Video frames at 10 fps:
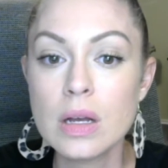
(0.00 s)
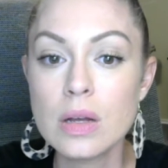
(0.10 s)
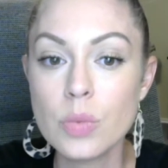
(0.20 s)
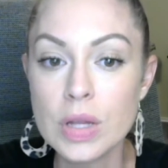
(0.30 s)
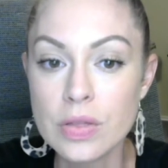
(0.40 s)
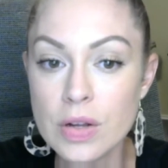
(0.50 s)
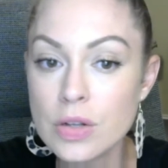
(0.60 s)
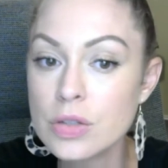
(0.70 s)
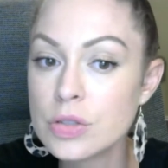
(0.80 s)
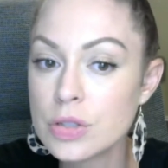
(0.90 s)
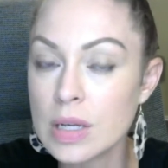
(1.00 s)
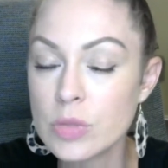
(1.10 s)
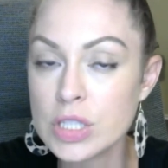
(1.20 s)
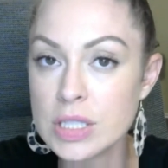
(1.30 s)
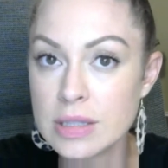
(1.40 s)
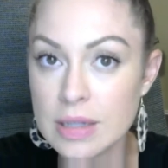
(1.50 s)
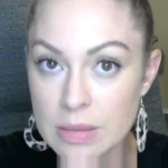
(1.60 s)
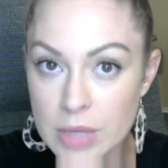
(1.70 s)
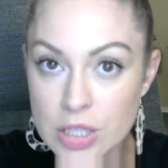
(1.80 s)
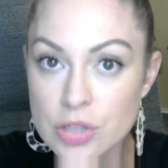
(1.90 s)
with their username, which is the
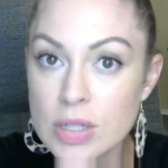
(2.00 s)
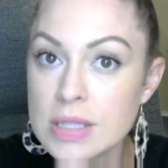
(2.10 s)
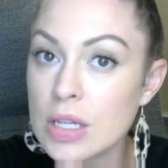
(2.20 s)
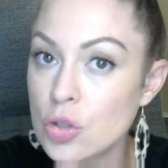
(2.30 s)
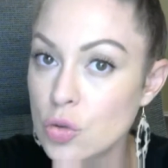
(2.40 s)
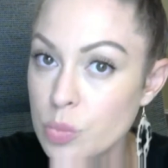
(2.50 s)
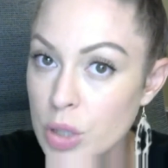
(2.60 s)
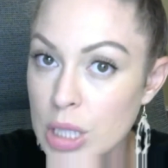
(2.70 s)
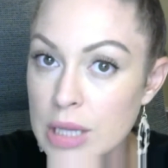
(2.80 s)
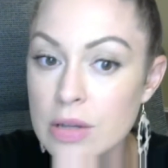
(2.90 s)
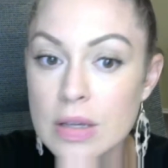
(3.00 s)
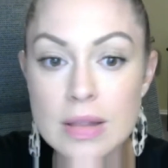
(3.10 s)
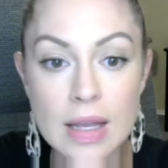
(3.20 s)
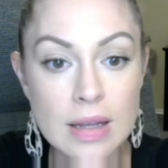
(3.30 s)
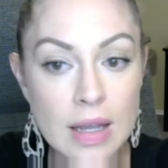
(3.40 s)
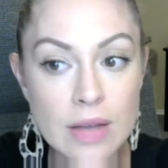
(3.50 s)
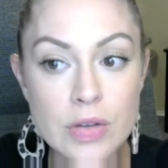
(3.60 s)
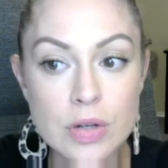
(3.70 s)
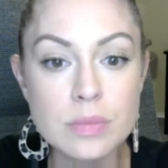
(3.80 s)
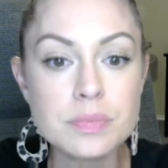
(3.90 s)
email address that you put in there that they gave you,